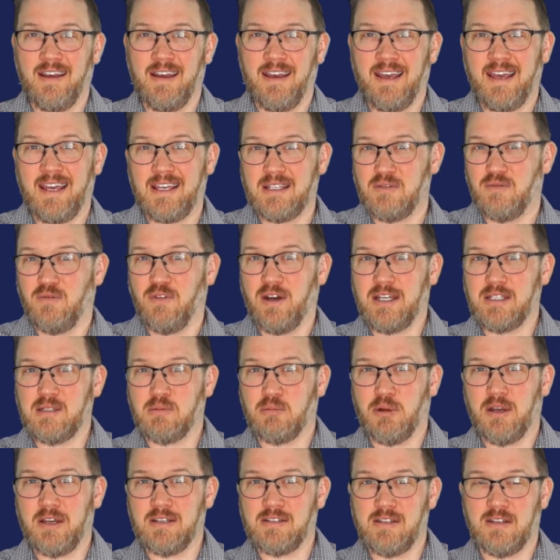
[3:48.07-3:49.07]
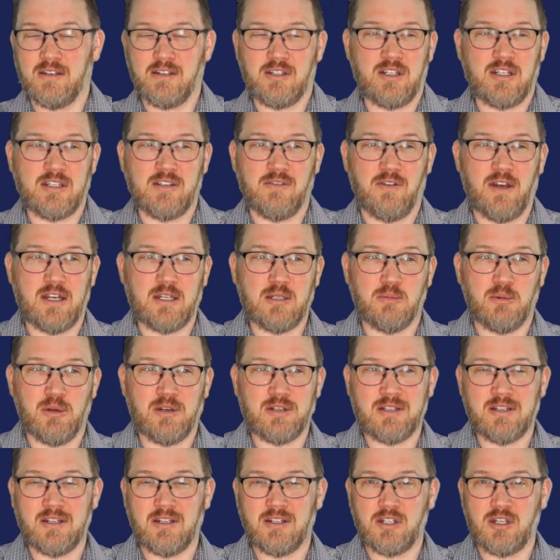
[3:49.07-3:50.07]
He's a vice president, she's a vice
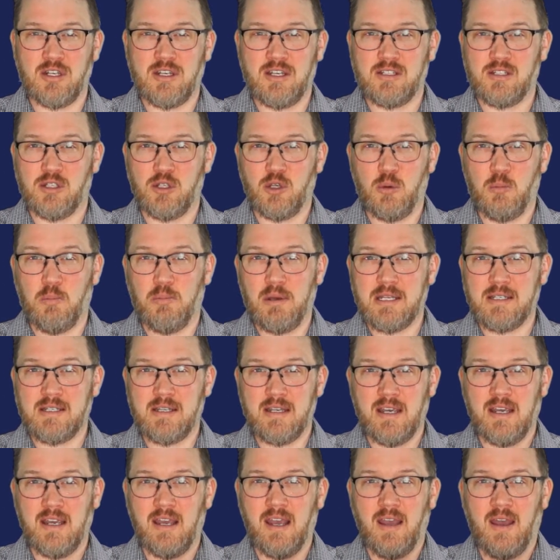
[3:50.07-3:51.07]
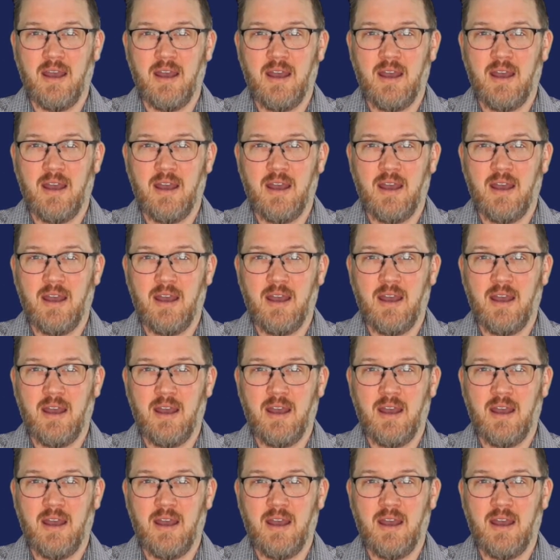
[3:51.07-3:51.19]
president, she's too busy,